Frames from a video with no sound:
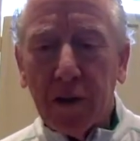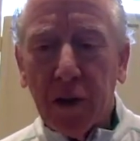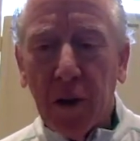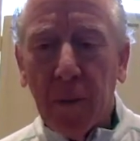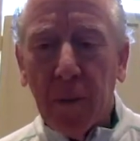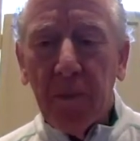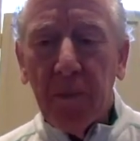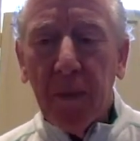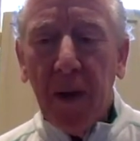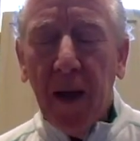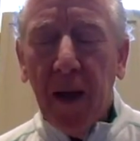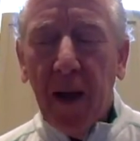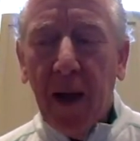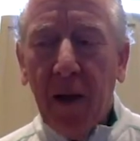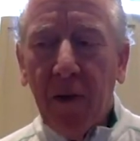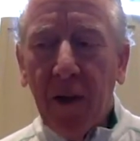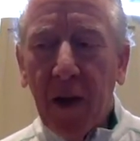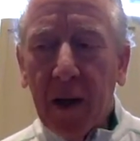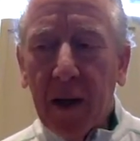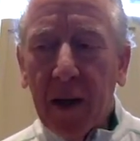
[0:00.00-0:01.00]
So
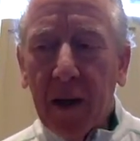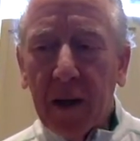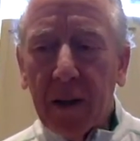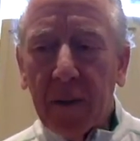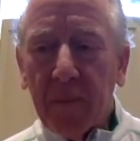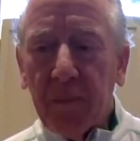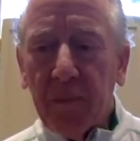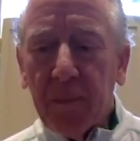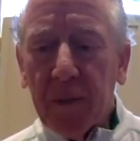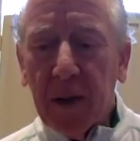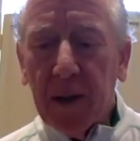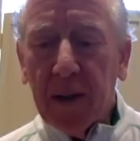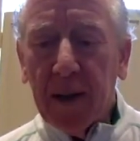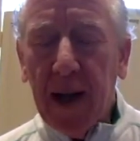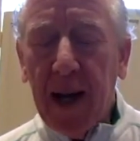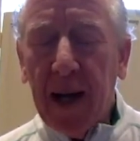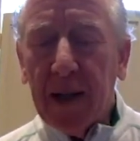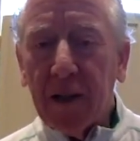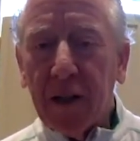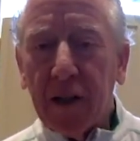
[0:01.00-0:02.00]
I think in an
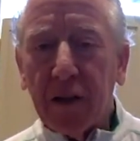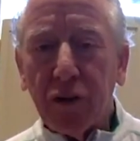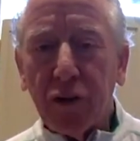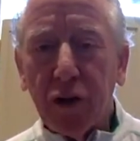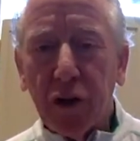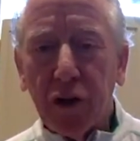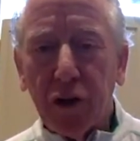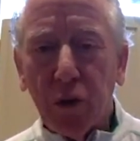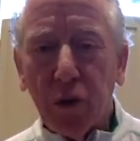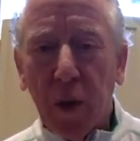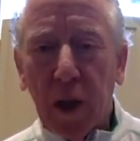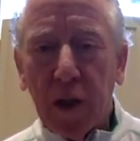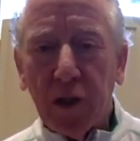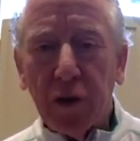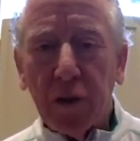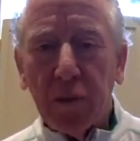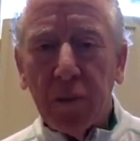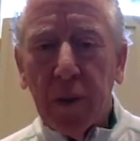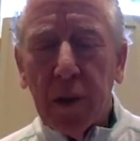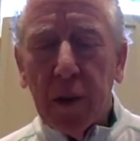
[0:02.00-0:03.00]
ideal situation,